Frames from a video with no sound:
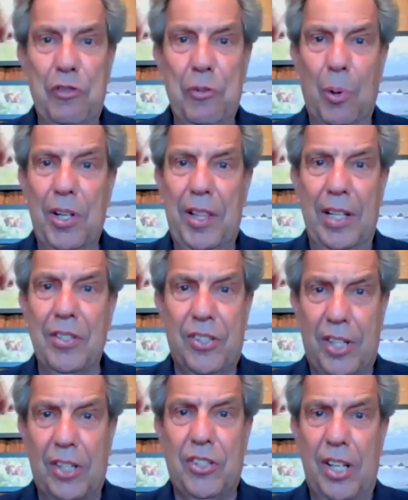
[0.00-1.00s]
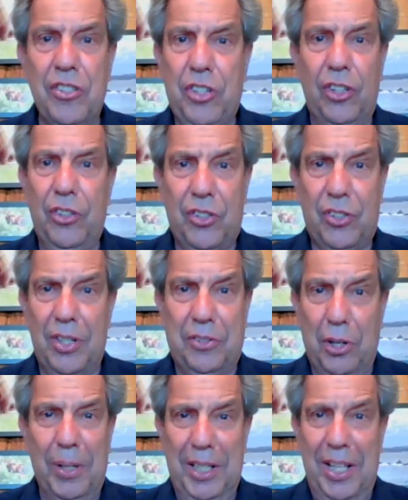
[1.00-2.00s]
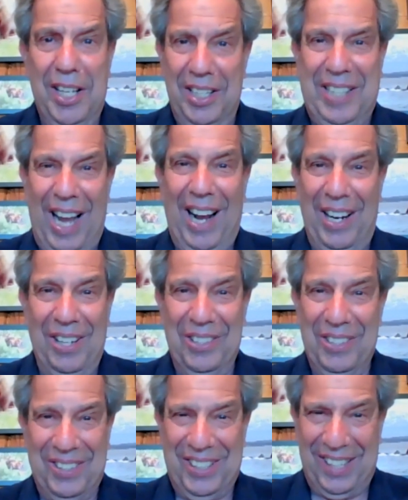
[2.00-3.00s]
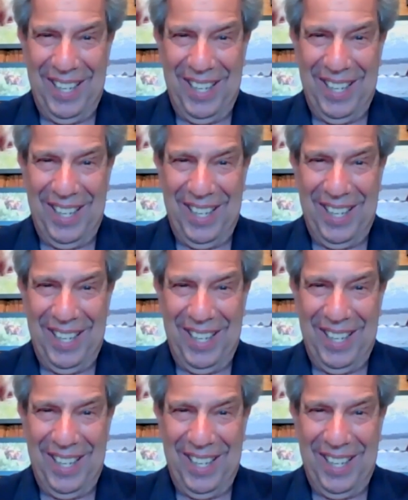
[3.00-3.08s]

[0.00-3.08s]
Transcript: moved more than 6 inches during the entire